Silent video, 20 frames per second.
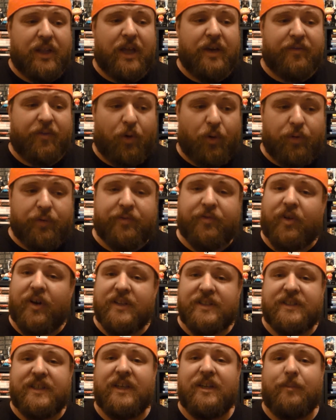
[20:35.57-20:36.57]
a lot of old
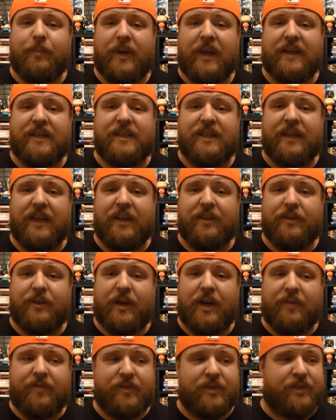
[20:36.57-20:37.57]
friends getting back
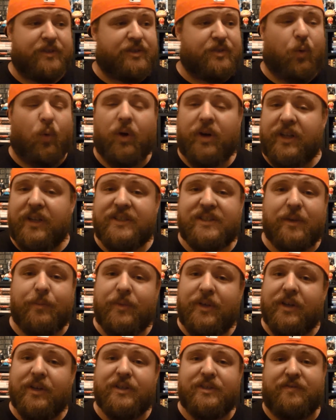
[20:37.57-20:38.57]
together after 20
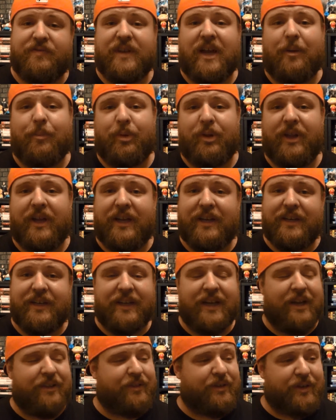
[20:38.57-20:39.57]
some years of not playing
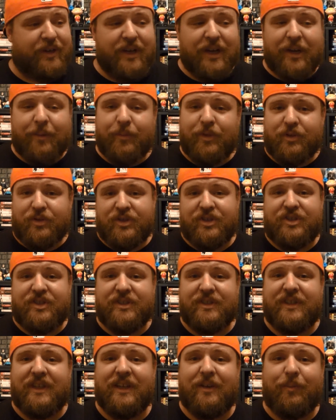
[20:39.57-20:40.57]
together.
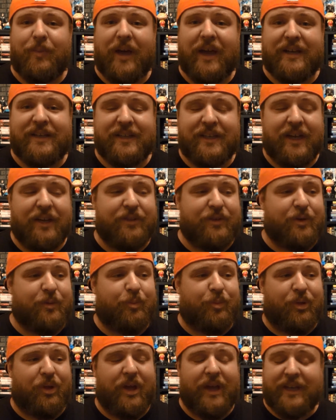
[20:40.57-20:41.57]
Musicians getting back together
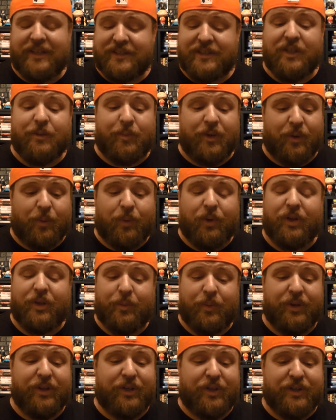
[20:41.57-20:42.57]
and playing. It's going to be a really
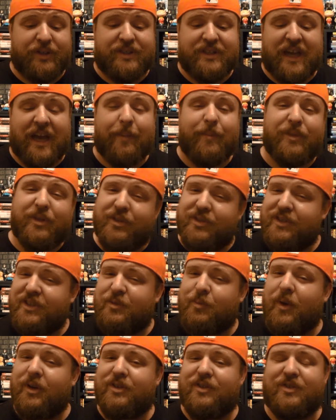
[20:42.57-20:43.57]
really good time. And there's a
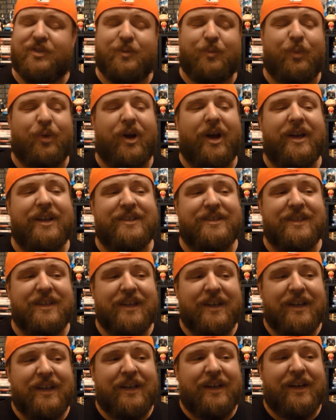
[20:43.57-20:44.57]
special surprise
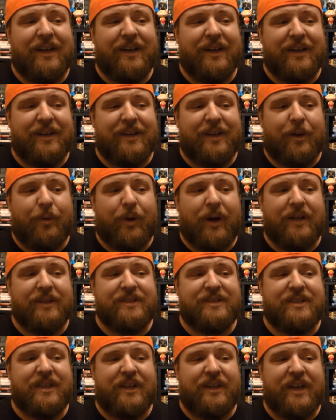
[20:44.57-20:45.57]
uh,
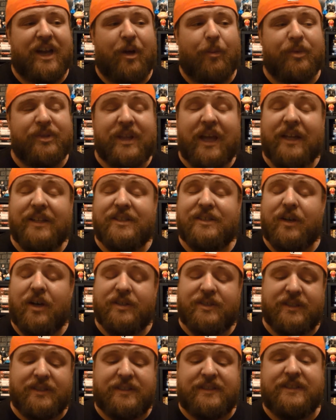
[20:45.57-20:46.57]
around sundown, but that
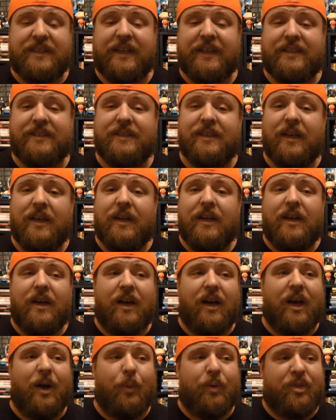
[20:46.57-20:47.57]
starts at six
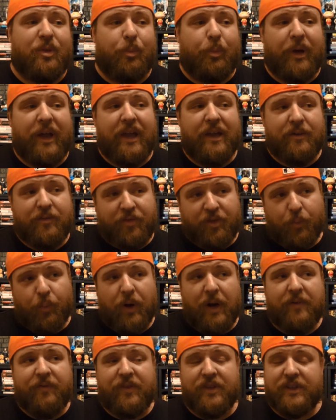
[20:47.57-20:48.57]
uh, with a band
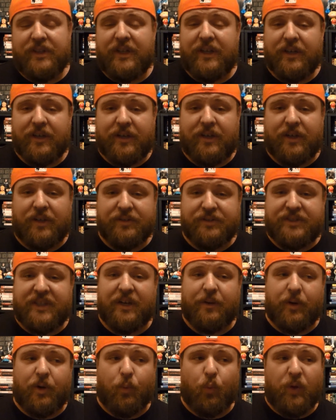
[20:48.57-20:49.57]
from Redfield here called
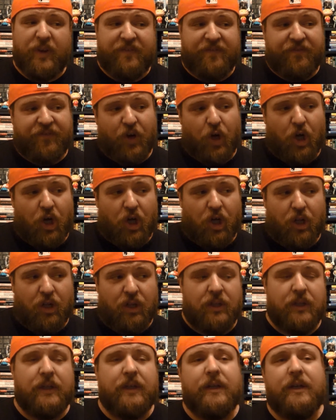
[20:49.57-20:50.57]
Terror We
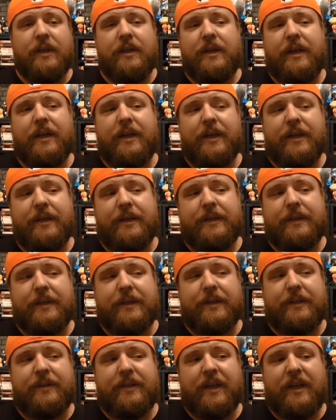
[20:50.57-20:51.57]
Fall and
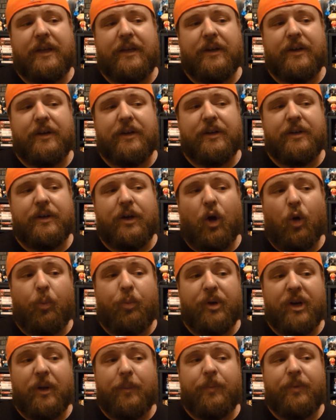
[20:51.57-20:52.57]
uh, they are going to
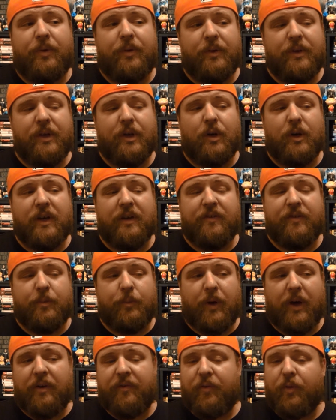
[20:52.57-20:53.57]
open up. You know, give
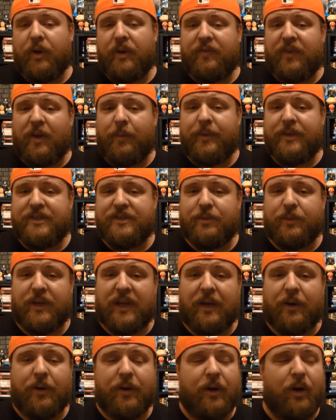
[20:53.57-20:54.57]
about 45 minutes to an
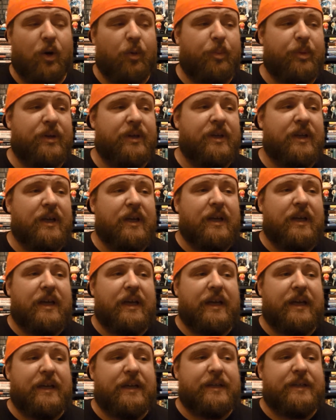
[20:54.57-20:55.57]
hour open,
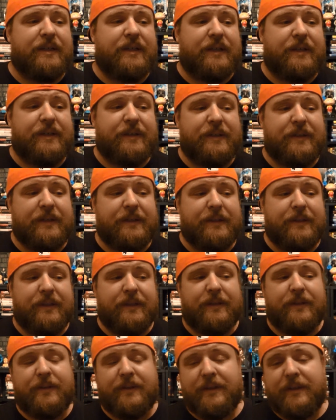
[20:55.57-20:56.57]
and uh, and
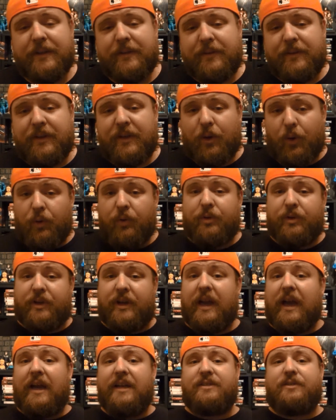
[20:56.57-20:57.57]
then uh, the older
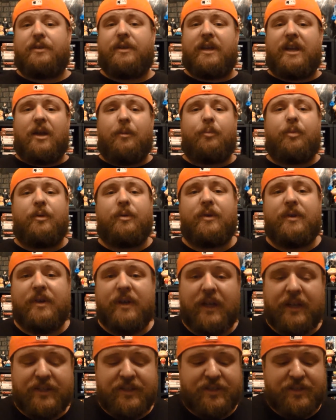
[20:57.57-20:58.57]
guys will get up
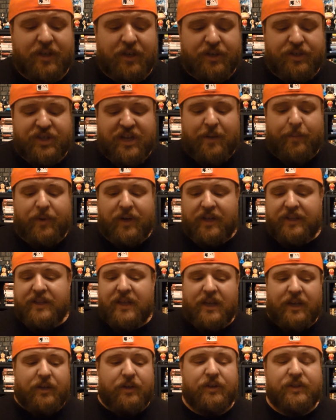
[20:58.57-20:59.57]
and and start jamming on
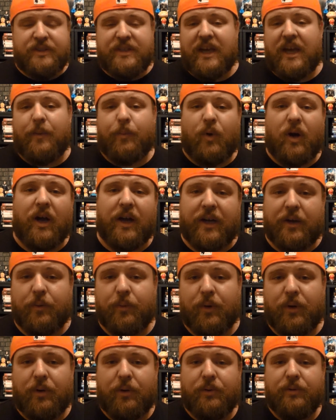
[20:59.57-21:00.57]
that good time rock
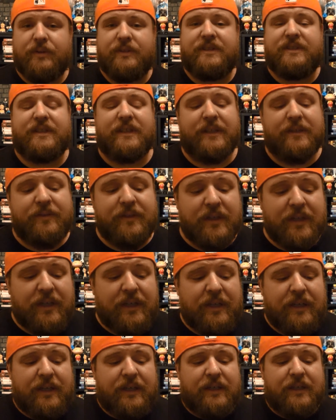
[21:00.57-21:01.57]
and roll and
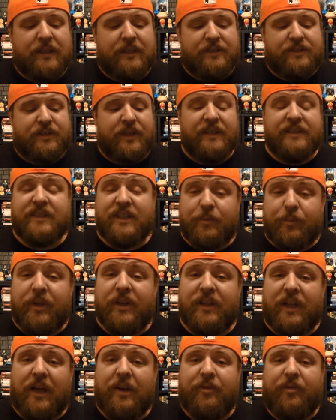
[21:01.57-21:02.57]
stuff. Uh, so that's going to
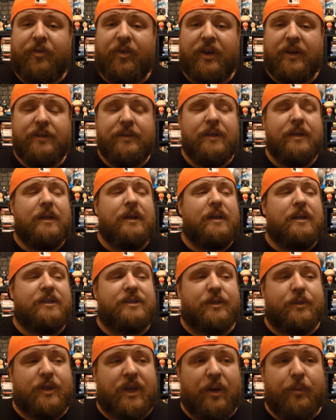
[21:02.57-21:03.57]
be a lot of fun.
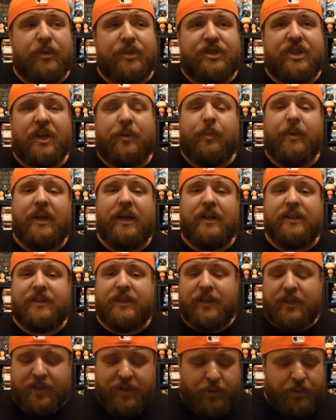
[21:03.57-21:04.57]
So come and check me out
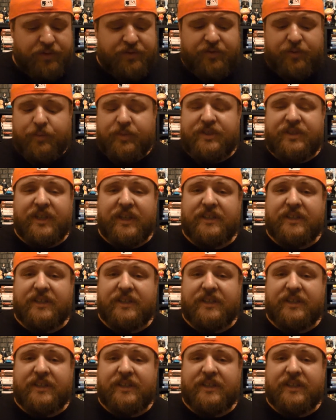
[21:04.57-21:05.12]
there. It goes from